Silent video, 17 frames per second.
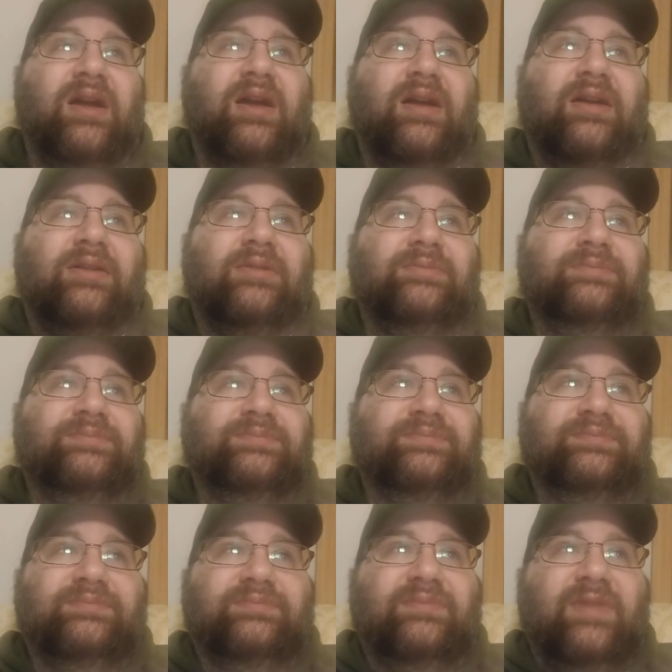
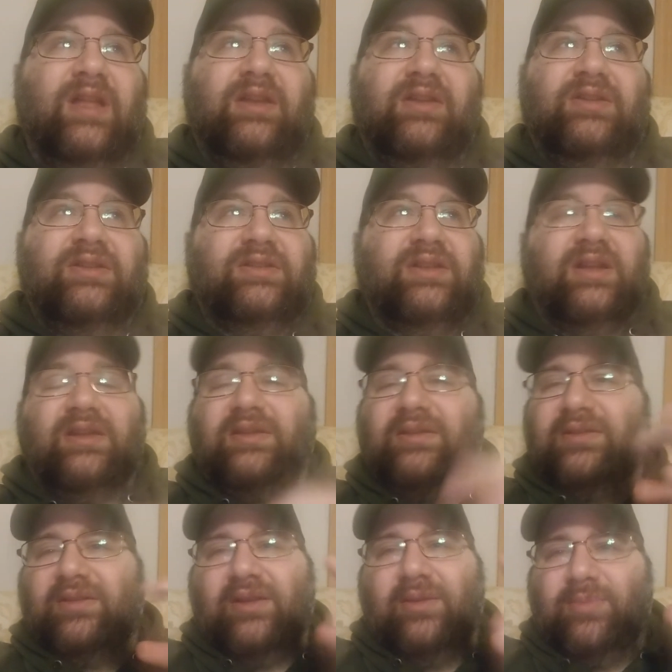Um, and you just got
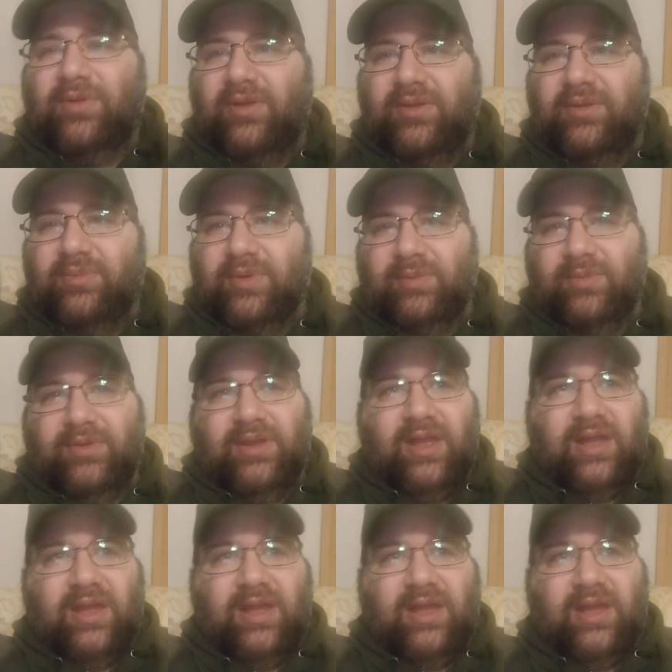a couple other people.